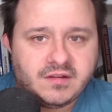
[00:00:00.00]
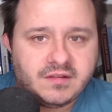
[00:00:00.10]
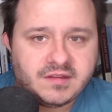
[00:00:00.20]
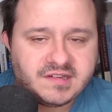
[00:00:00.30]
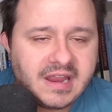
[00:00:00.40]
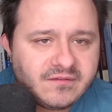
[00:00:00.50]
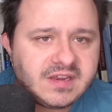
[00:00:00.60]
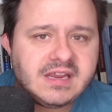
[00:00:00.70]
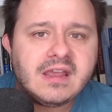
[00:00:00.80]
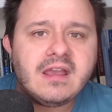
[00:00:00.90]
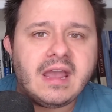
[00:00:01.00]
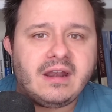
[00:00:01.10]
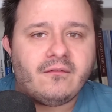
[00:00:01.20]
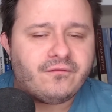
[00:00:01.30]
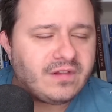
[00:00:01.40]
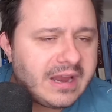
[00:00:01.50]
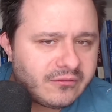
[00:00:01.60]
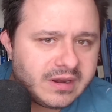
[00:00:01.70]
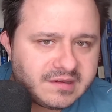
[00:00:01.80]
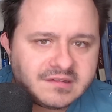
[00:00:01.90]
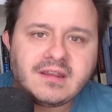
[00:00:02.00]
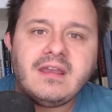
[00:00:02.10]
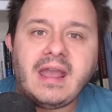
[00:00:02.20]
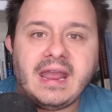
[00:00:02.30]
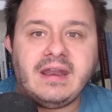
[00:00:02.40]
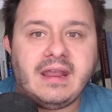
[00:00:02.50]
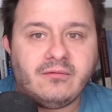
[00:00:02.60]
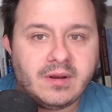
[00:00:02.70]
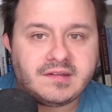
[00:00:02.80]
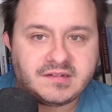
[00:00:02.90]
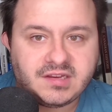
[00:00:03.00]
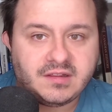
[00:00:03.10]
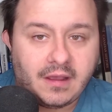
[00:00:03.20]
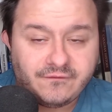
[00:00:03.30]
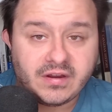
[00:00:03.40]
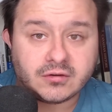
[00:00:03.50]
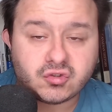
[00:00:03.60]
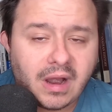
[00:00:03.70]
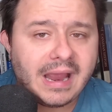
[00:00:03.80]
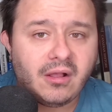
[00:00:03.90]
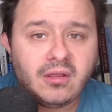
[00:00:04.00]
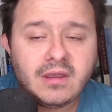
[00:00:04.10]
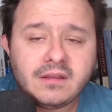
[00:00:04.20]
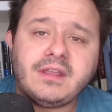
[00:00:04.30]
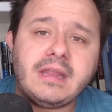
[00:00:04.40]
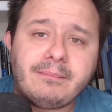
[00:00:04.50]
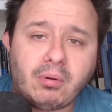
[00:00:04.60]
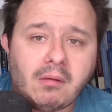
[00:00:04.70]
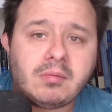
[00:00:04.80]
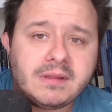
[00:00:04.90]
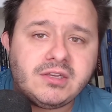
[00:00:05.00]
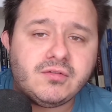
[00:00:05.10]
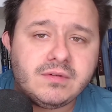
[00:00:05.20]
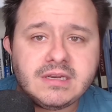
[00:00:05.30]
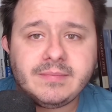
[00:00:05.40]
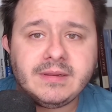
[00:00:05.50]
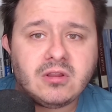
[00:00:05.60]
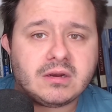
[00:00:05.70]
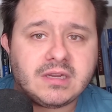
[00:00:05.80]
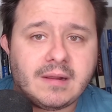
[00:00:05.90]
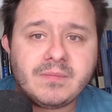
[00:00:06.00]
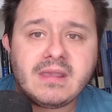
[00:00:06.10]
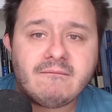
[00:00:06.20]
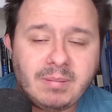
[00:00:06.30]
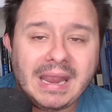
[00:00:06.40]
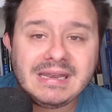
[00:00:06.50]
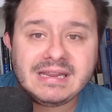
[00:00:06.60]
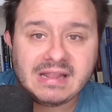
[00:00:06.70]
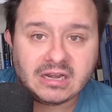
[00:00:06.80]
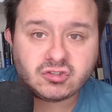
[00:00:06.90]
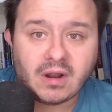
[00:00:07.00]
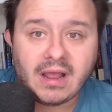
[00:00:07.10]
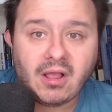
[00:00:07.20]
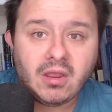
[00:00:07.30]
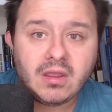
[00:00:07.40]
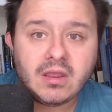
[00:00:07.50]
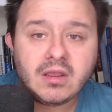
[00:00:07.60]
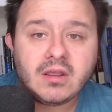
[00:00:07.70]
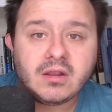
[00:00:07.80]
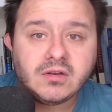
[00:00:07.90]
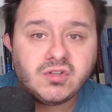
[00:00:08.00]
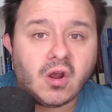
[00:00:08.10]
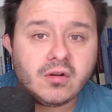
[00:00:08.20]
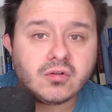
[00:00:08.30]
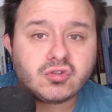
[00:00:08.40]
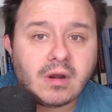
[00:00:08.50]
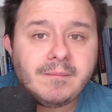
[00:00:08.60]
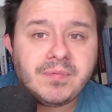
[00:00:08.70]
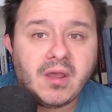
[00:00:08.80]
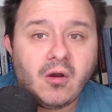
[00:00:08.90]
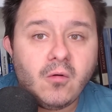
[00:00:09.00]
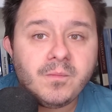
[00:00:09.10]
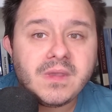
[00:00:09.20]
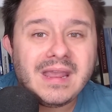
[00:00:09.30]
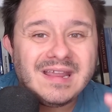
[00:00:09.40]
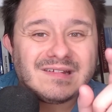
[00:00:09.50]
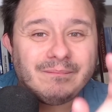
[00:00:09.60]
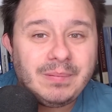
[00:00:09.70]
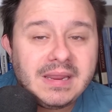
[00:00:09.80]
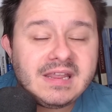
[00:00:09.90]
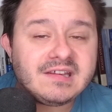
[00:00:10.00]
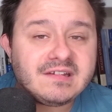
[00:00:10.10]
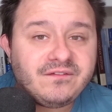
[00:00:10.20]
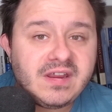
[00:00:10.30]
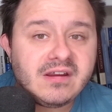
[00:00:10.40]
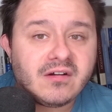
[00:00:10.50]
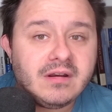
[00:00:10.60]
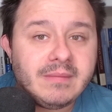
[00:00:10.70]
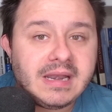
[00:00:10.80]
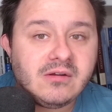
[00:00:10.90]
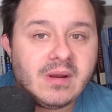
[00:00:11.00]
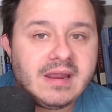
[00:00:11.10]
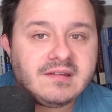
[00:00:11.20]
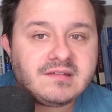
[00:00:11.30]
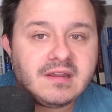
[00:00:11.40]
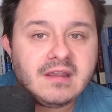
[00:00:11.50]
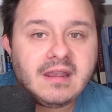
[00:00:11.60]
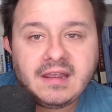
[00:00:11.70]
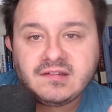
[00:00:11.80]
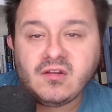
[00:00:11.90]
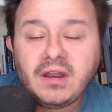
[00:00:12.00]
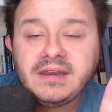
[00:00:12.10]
safety and a flight risk and a risk to a fair trial, then they probably do need to be locked up pending that trial. Donald Trump, though, his biggest fear in many ways is not